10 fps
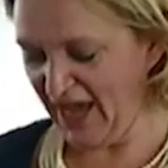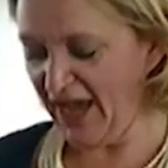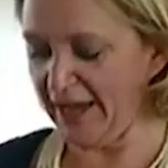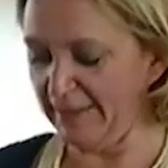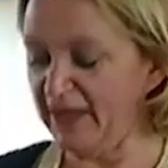
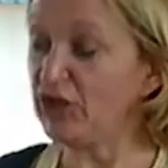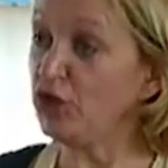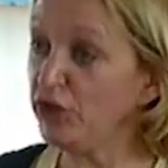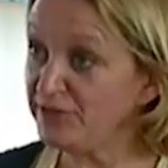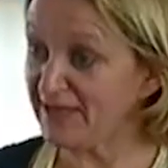um,
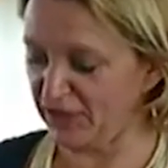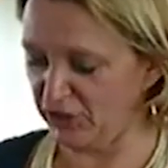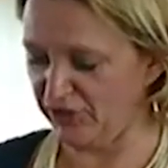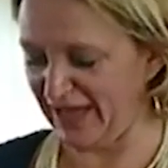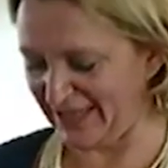including
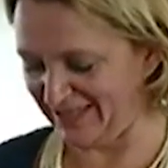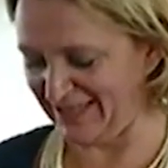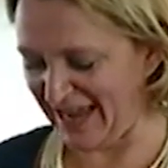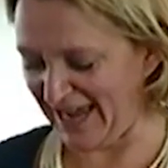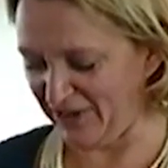Uganda
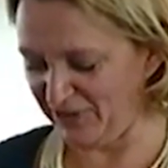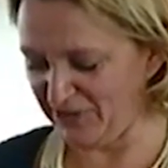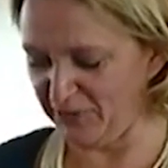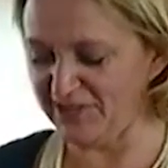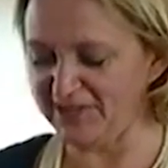now,
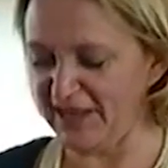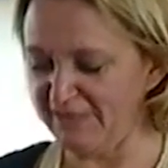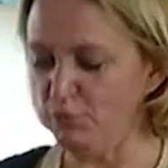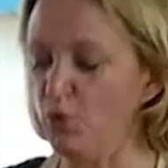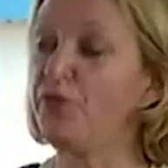to receive
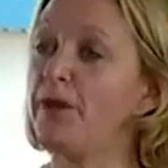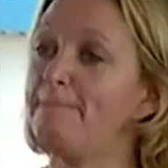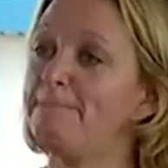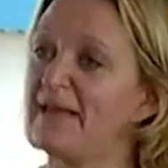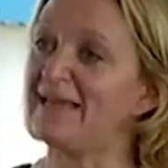more than a
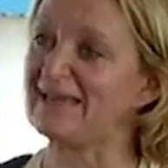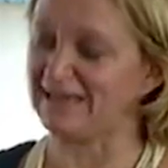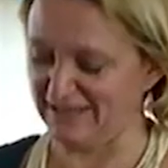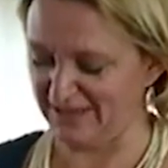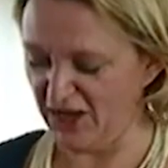
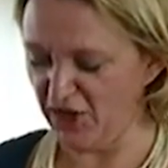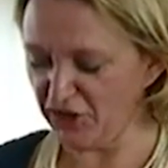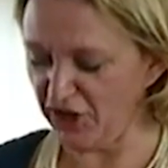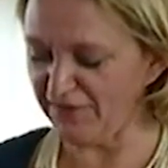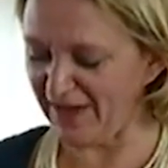billion
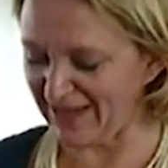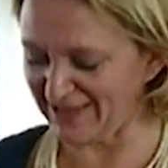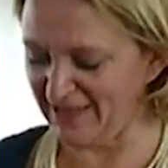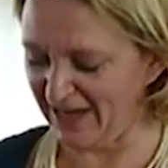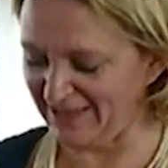
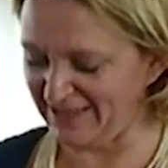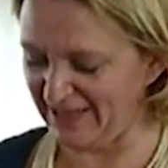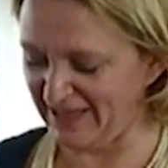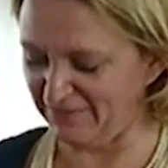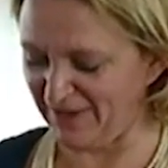COVID
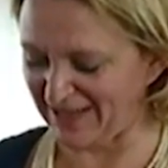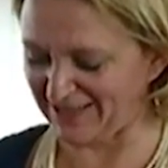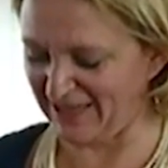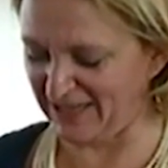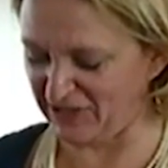19
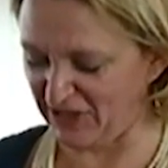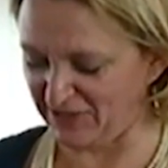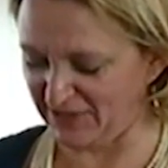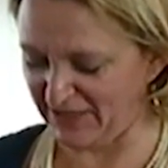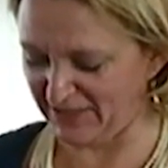vaccine
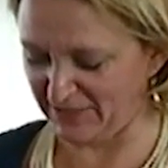doses.